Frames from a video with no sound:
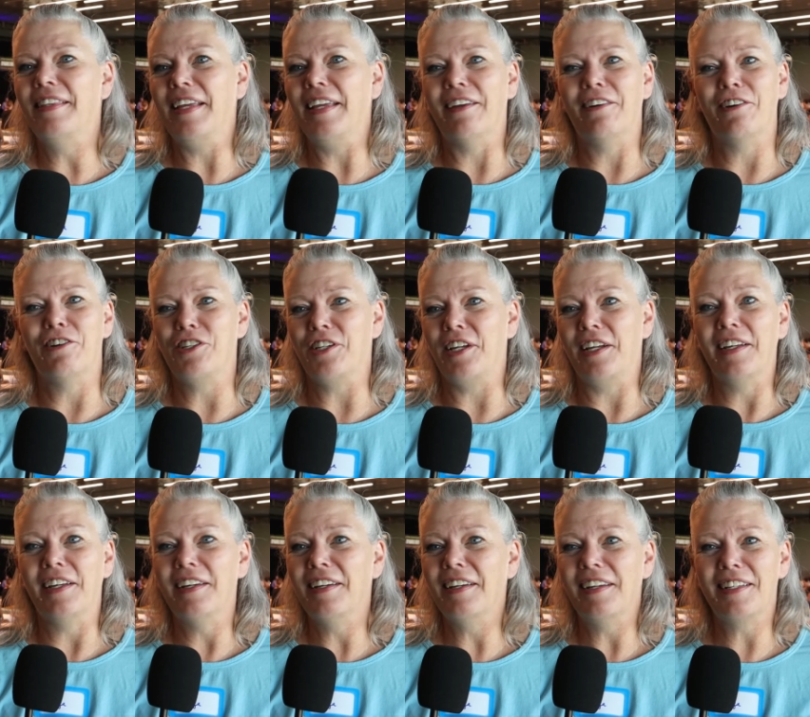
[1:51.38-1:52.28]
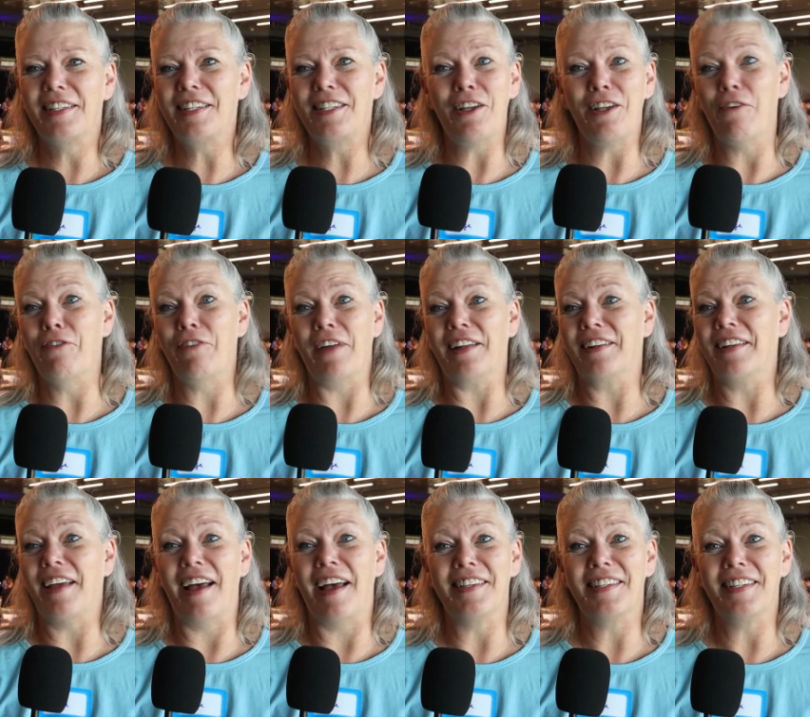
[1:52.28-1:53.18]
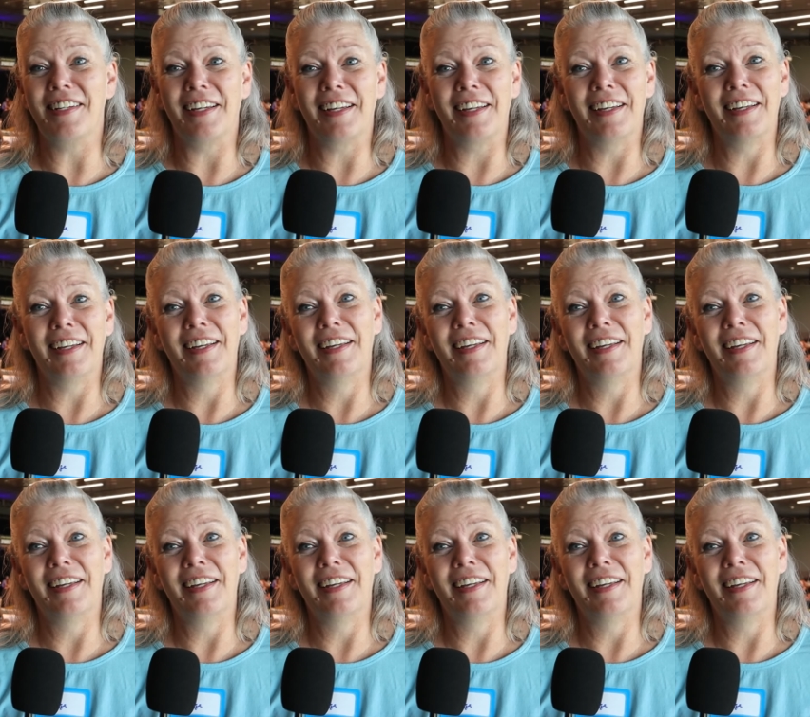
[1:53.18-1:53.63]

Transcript: the energy. It's so fantastic. Tell